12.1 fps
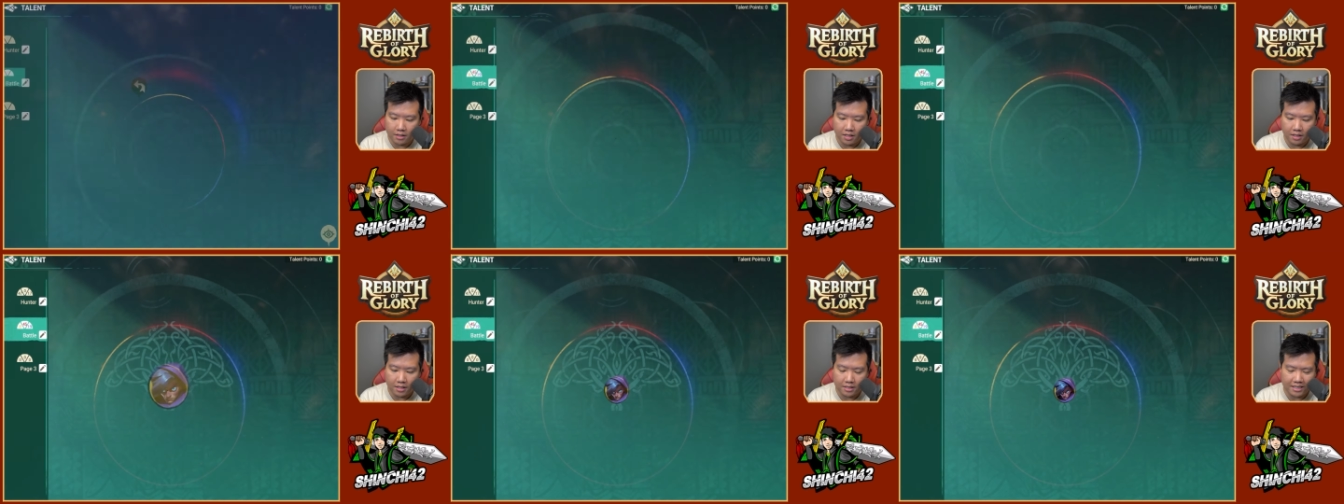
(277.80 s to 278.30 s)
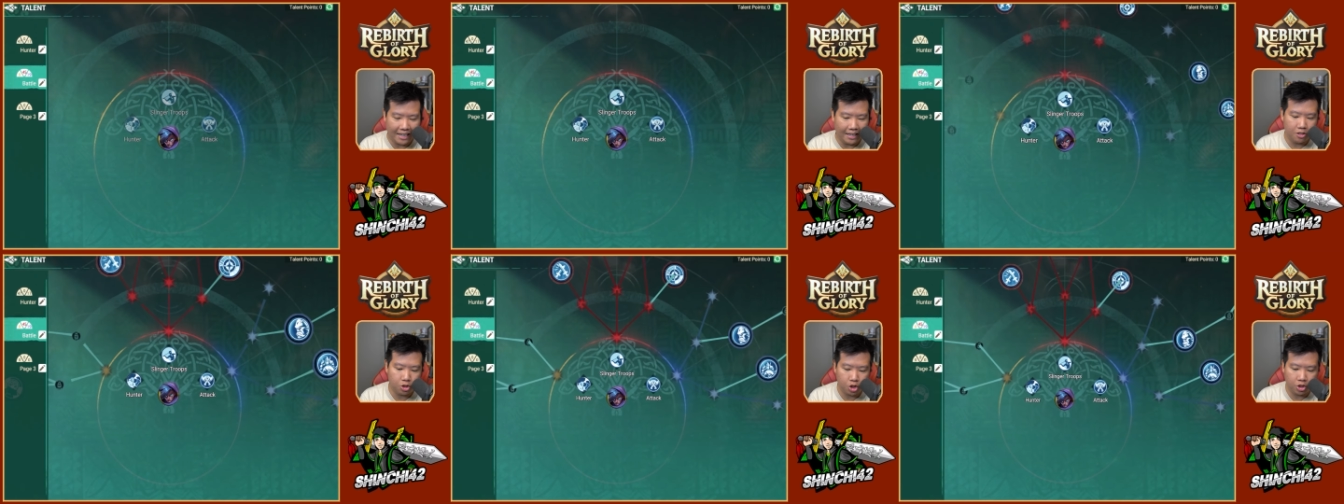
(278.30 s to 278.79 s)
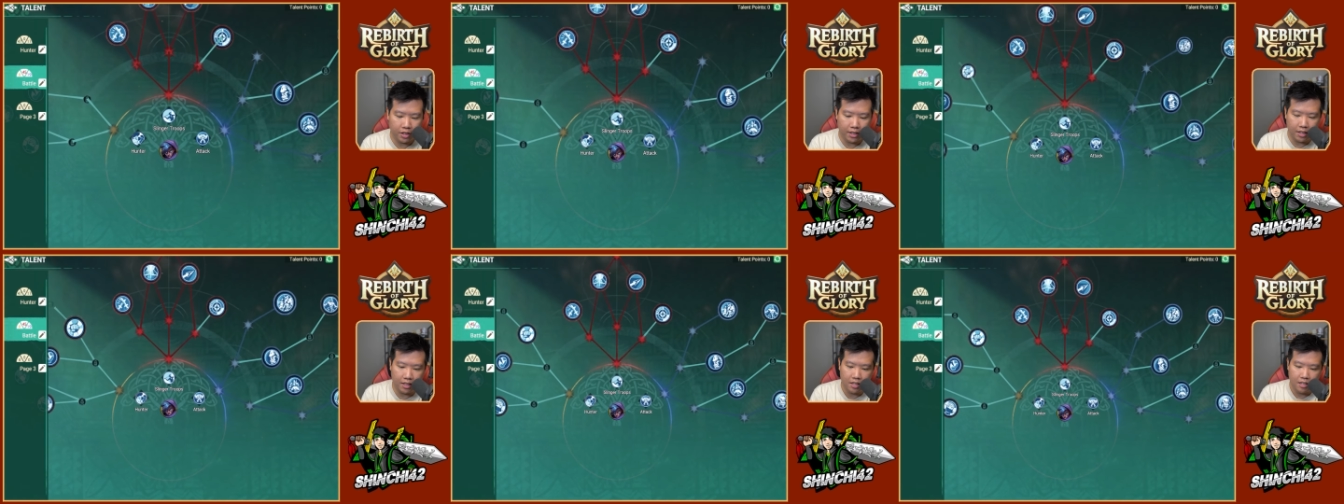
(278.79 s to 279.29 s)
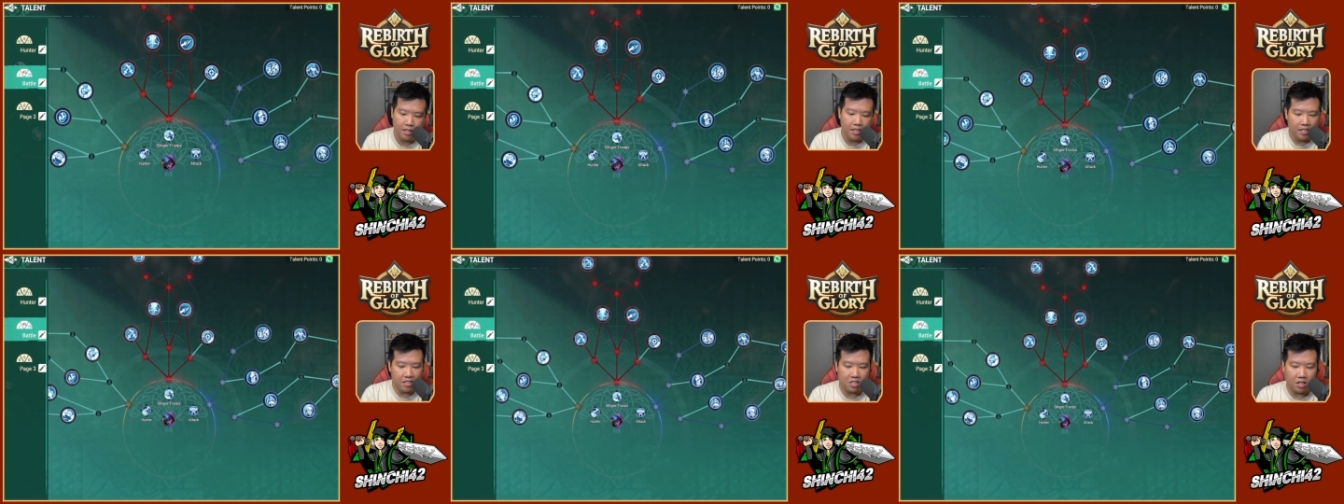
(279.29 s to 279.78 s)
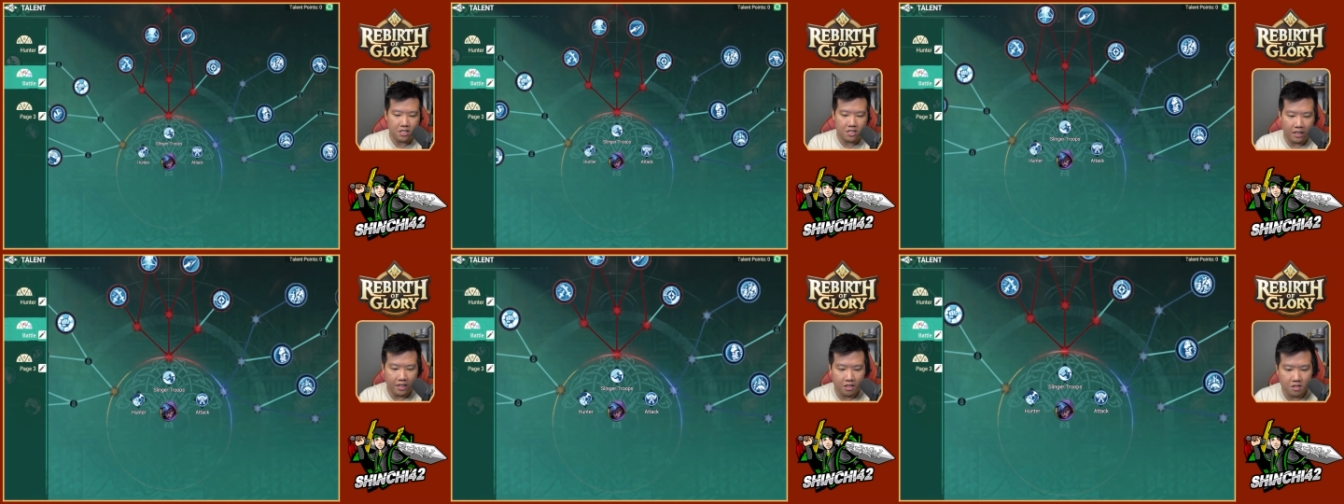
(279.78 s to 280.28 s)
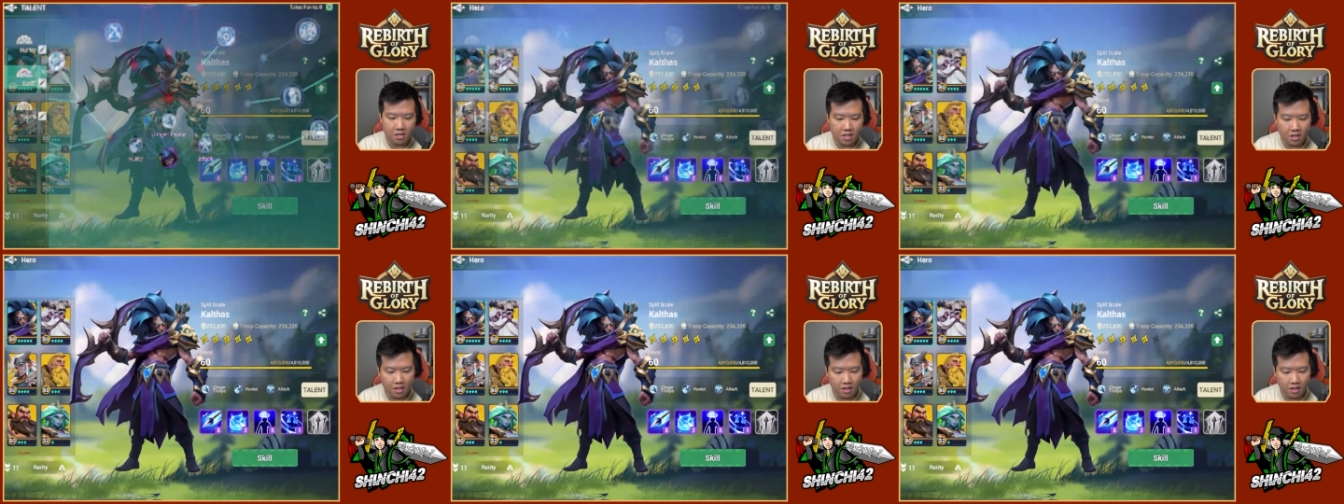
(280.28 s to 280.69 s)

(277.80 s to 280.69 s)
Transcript: I think the talent tree is on Slingers in